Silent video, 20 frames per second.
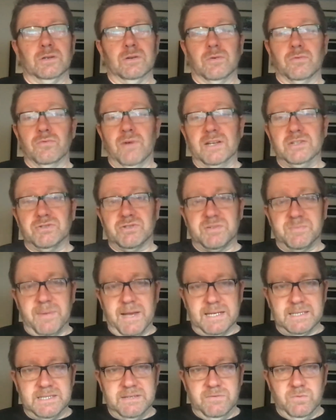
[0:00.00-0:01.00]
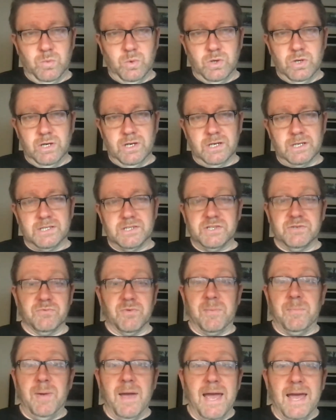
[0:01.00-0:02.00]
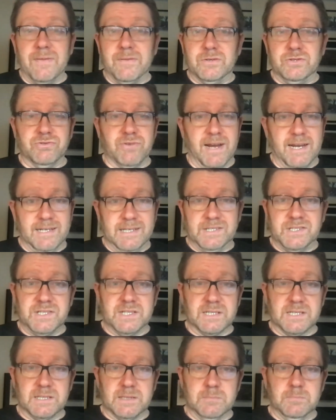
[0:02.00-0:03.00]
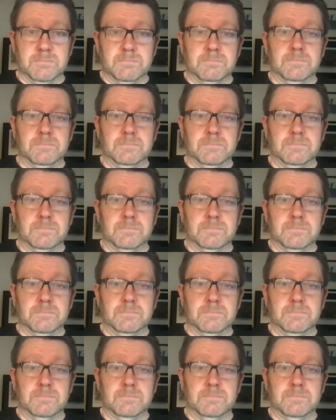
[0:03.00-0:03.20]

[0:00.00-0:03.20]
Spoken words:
retrospective work to repair the drainage system.